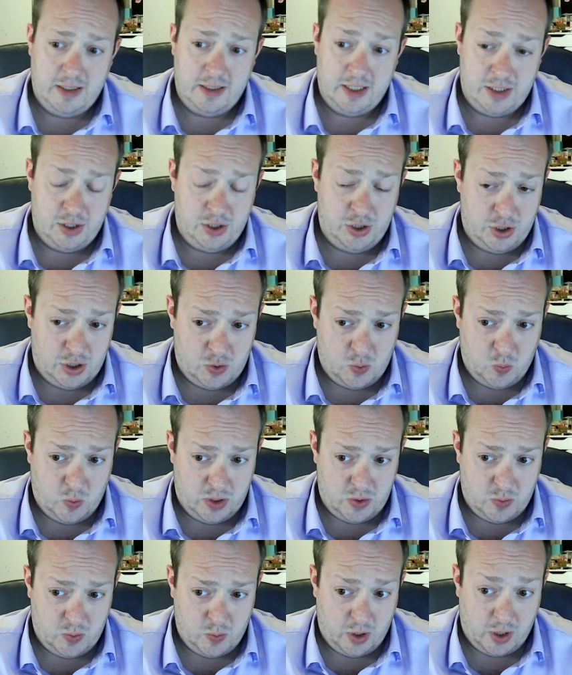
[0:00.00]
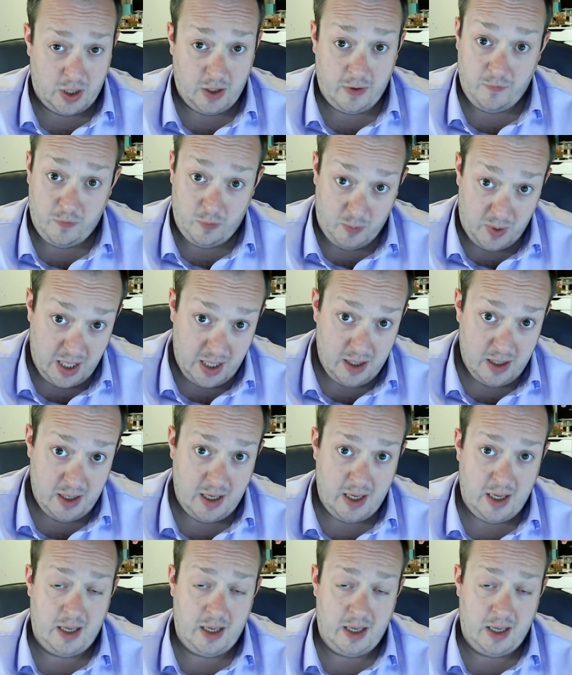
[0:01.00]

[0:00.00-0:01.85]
This is just what's working for me.